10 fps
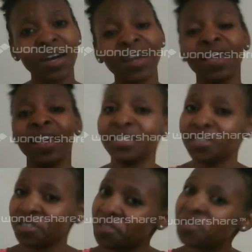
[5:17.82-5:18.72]
I guess
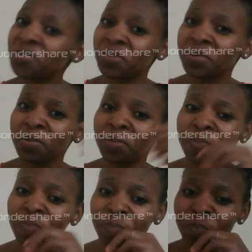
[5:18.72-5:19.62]
it's true
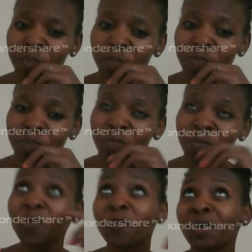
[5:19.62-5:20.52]

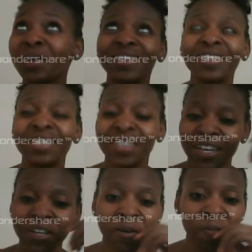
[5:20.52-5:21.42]
what he said
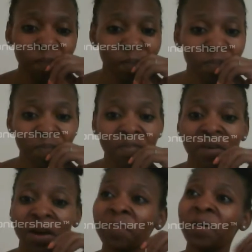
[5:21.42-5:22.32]

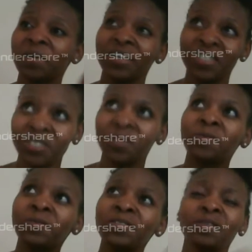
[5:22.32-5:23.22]
about his thoughts